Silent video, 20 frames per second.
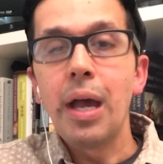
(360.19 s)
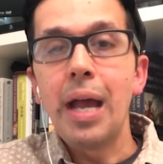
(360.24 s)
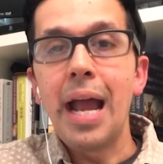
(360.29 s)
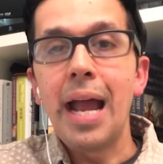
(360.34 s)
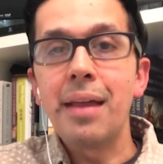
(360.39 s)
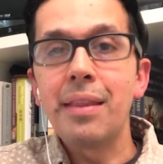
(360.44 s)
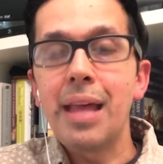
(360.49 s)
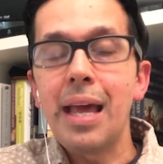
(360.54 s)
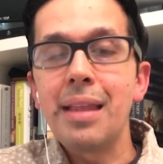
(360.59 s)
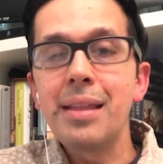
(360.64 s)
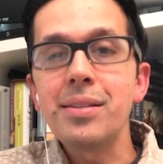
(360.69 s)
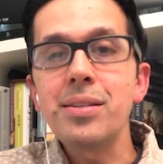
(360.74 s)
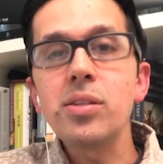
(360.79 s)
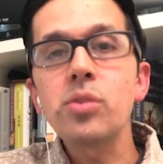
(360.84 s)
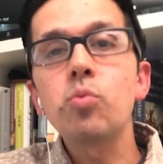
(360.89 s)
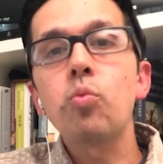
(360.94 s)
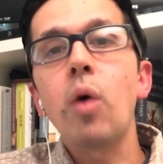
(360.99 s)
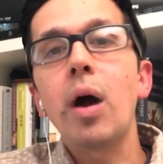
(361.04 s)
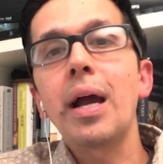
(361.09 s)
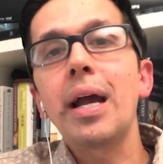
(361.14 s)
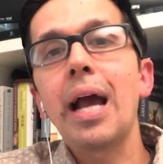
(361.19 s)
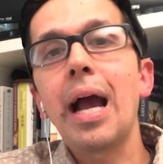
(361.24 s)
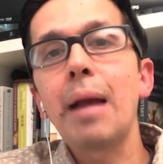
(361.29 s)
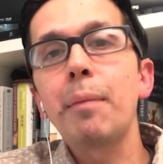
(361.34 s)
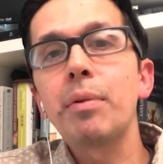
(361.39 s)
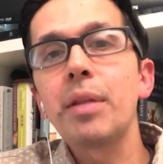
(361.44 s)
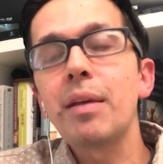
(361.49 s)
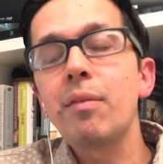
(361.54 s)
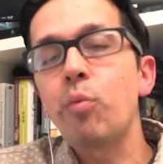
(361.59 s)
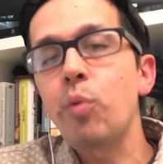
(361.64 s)
And this is why I
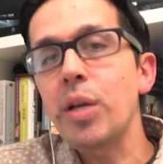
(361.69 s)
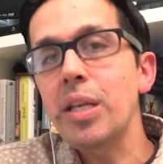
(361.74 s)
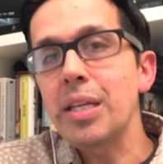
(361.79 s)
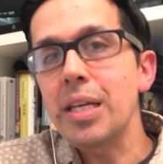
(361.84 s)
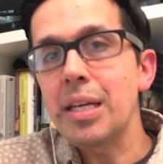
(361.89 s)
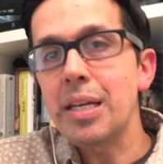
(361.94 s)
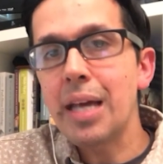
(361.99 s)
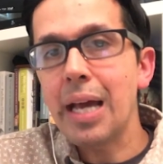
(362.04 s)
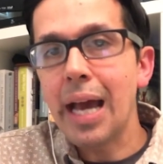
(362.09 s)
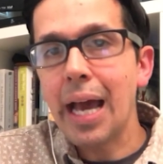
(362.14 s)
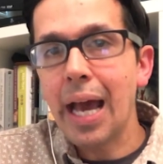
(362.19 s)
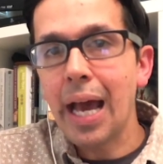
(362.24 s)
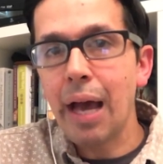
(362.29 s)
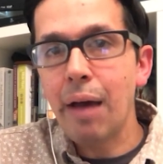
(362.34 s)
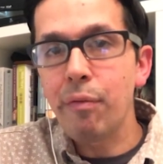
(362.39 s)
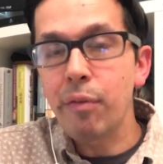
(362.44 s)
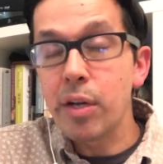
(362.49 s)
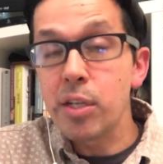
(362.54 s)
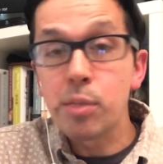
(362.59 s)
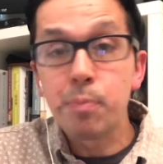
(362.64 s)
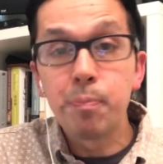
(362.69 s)
believe we need to have, because